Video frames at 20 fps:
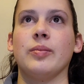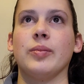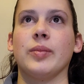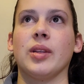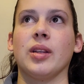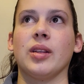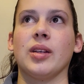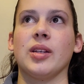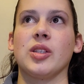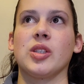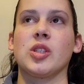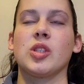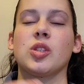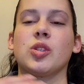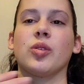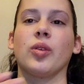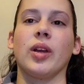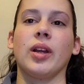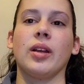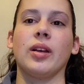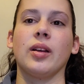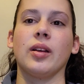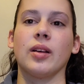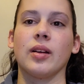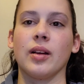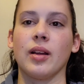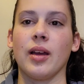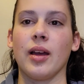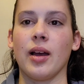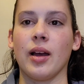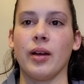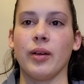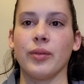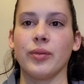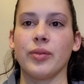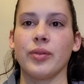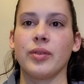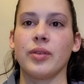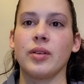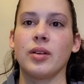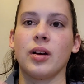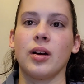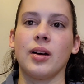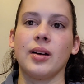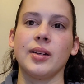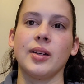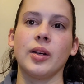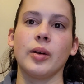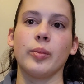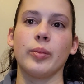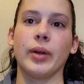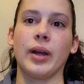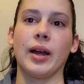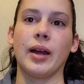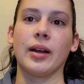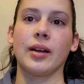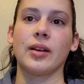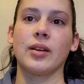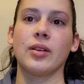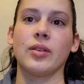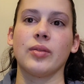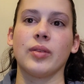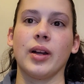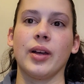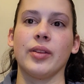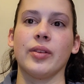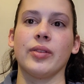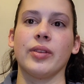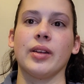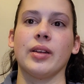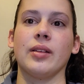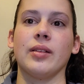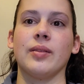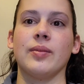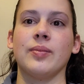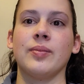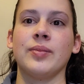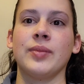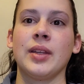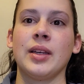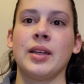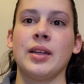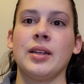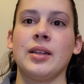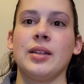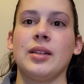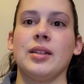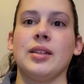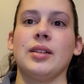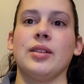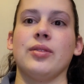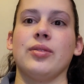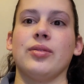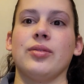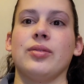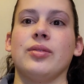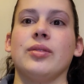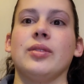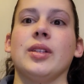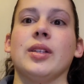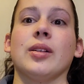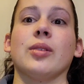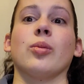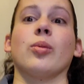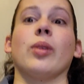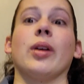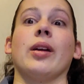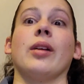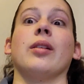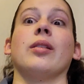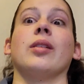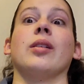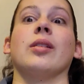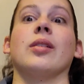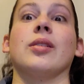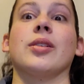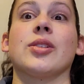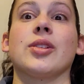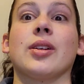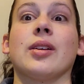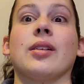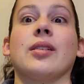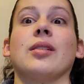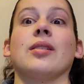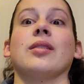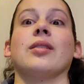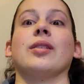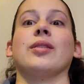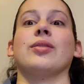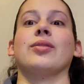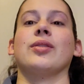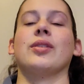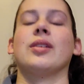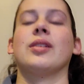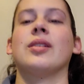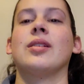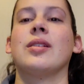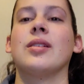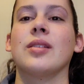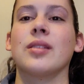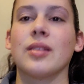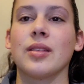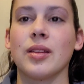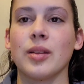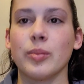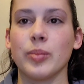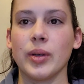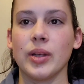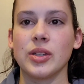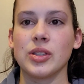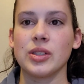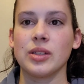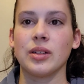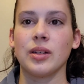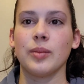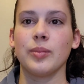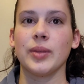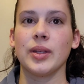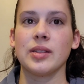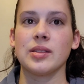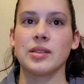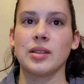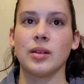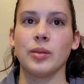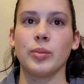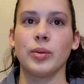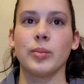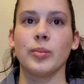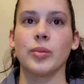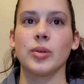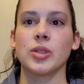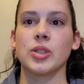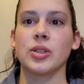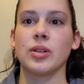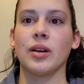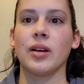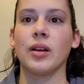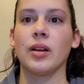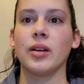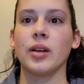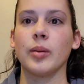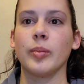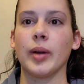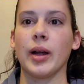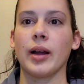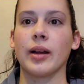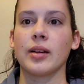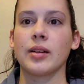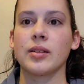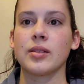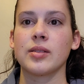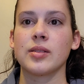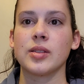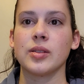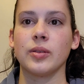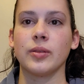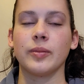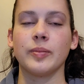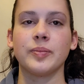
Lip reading: the less strain you're going to have on your back, rather than if you're way out here trying to lift the patient up, that's going to put more strain on your back. So